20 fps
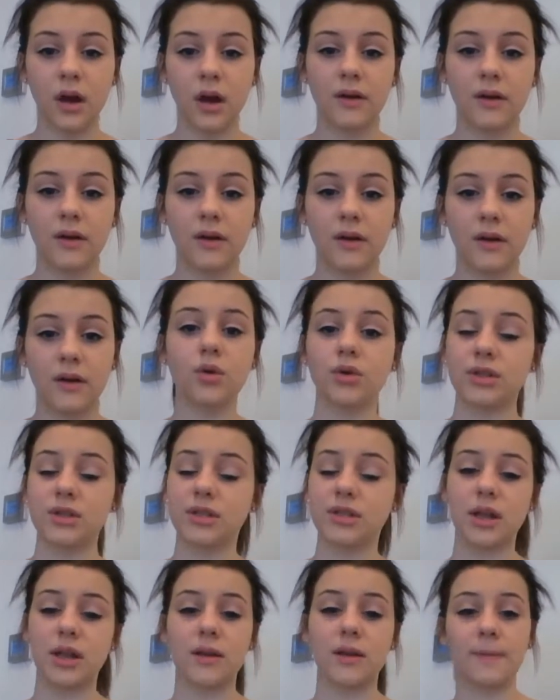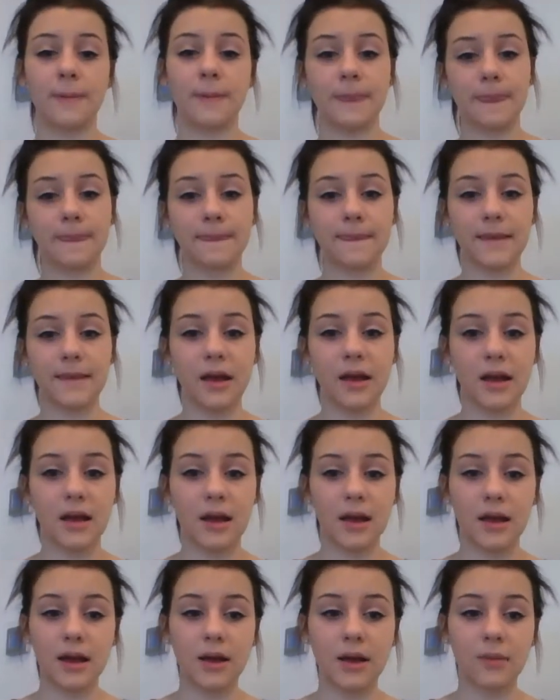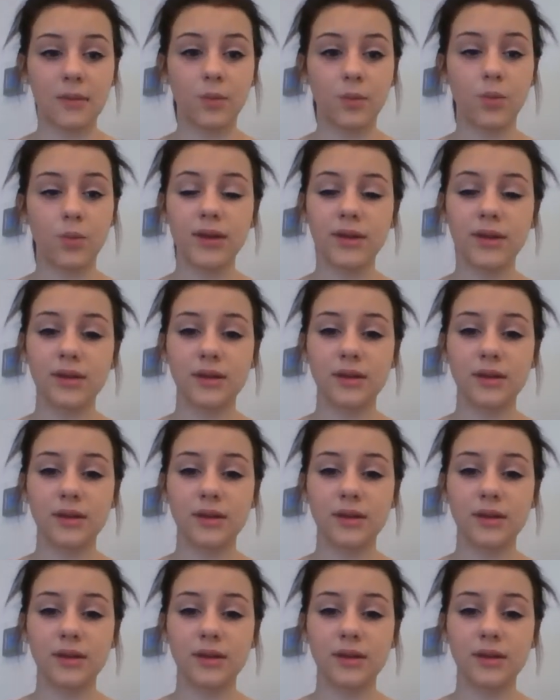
Of course, with